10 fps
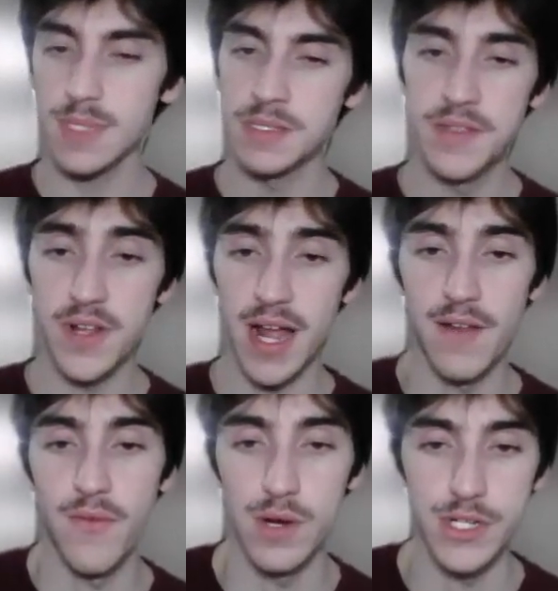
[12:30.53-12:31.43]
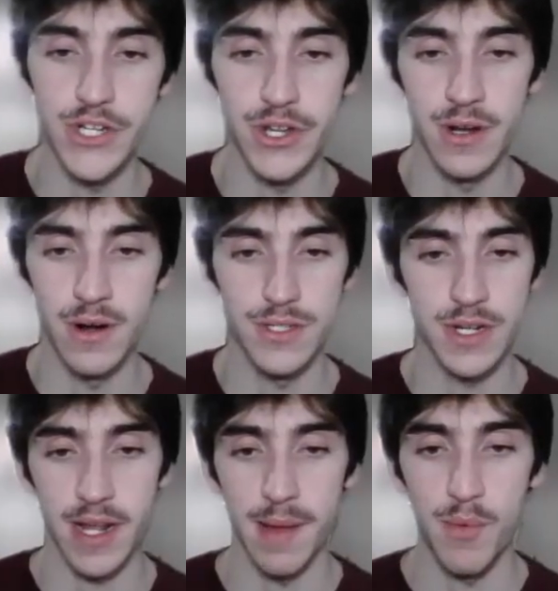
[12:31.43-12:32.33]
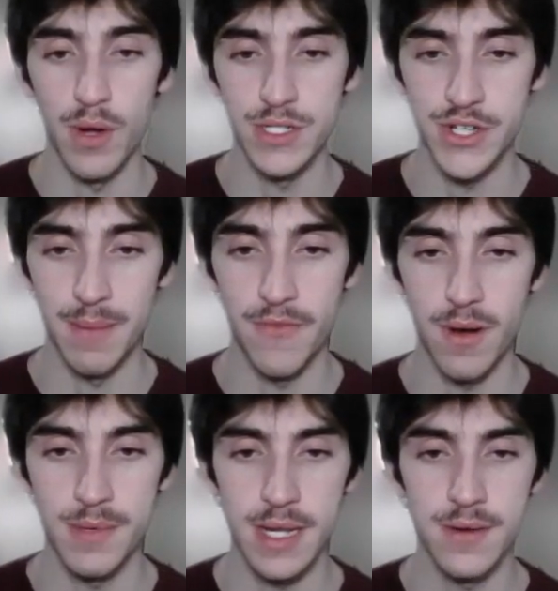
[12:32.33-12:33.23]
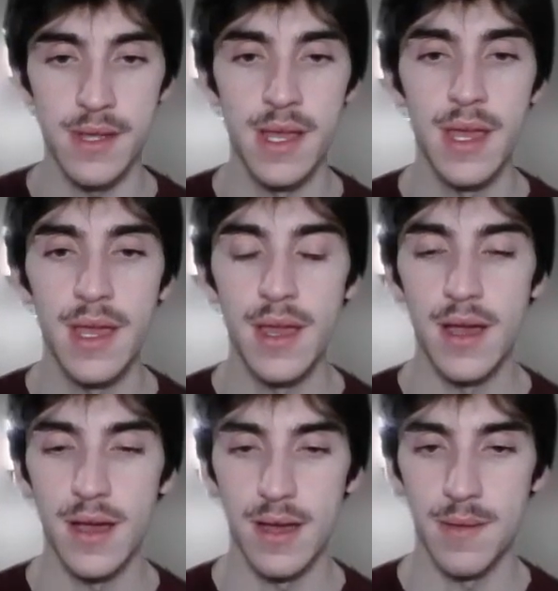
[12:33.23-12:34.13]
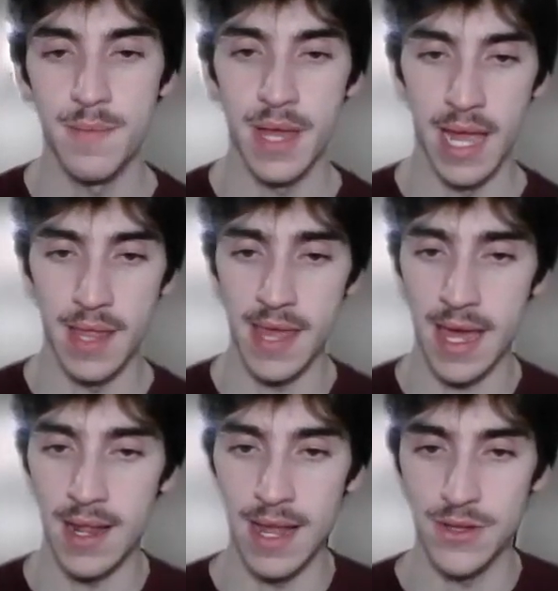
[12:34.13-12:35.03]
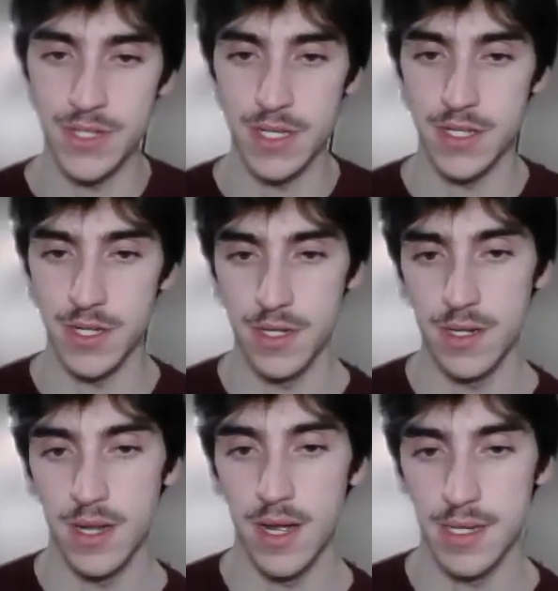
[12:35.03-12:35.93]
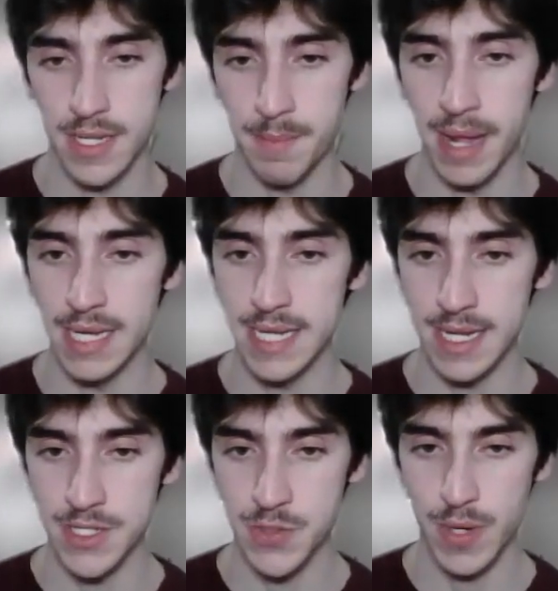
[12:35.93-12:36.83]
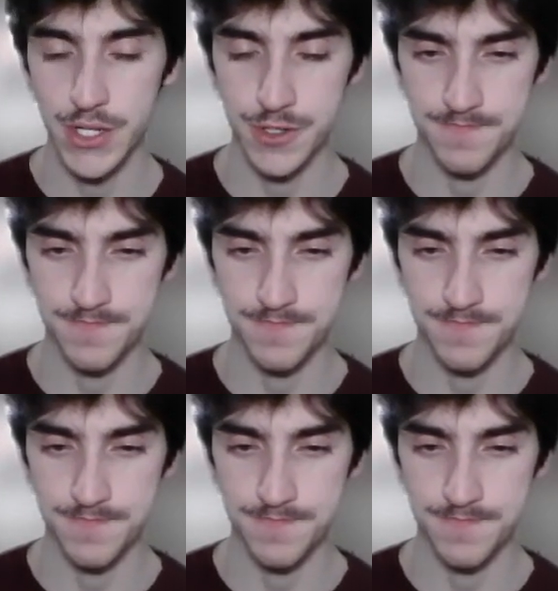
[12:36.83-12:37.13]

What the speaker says: that they're kind of forced to shield it or else they're going to get Poison Jab farm down. And that allows us to maintain switch.